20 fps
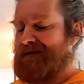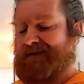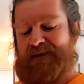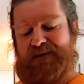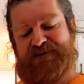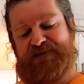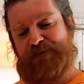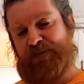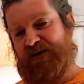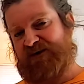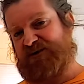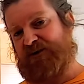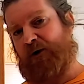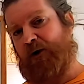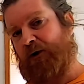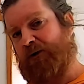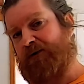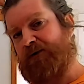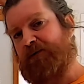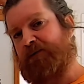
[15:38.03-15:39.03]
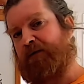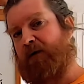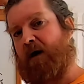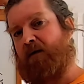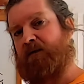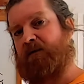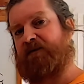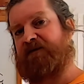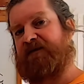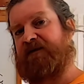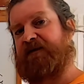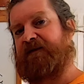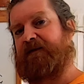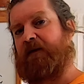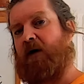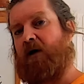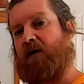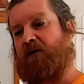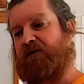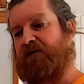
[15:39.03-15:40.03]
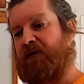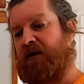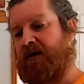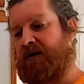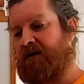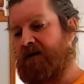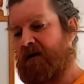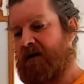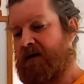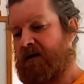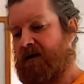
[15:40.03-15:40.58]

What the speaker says: that's a much harder problem to solve, right?